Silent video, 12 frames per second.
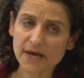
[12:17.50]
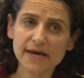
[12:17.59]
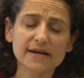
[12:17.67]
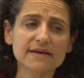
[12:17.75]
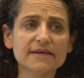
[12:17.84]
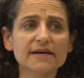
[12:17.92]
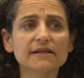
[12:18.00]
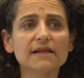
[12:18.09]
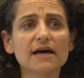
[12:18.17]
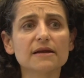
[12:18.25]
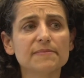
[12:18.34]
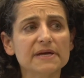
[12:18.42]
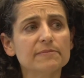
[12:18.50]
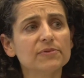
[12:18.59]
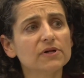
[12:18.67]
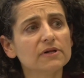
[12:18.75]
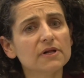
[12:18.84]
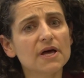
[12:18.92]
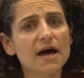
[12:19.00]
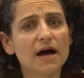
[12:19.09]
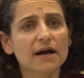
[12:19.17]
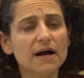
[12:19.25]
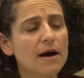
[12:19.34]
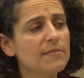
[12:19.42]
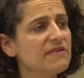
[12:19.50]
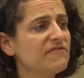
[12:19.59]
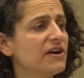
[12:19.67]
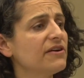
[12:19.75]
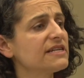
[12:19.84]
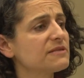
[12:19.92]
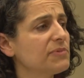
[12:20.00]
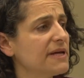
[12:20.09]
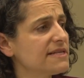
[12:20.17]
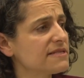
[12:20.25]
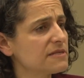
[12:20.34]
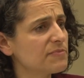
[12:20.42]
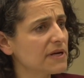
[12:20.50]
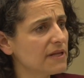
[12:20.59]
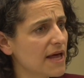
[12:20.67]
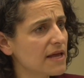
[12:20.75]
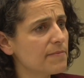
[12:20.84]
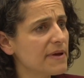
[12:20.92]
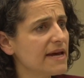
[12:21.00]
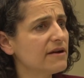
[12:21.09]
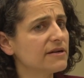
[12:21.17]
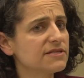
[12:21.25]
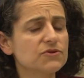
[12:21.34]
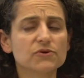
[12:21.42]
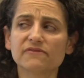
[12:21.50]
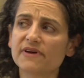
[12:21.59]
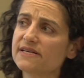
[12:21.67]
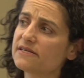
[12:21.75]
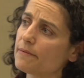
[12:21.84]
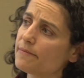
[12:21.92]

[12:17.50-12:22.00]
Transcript: And I think a lot of people come at various places, but a lot of parents sort of end